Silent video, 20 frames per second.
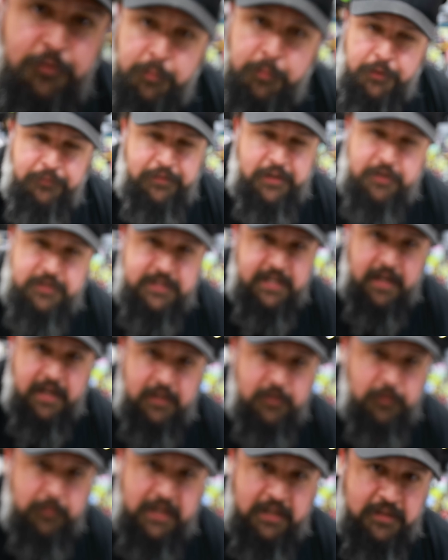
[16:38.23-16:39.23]
removing your
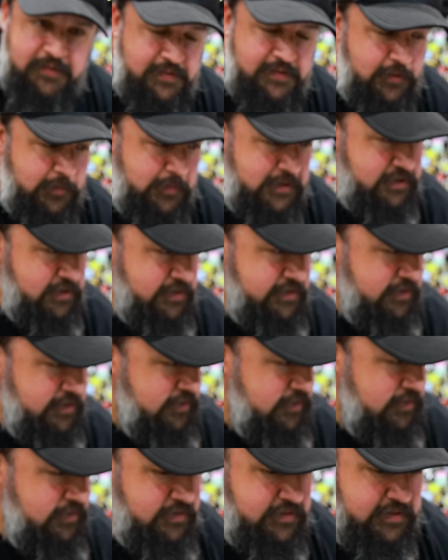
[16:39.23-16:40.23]
tank will make it so much easier.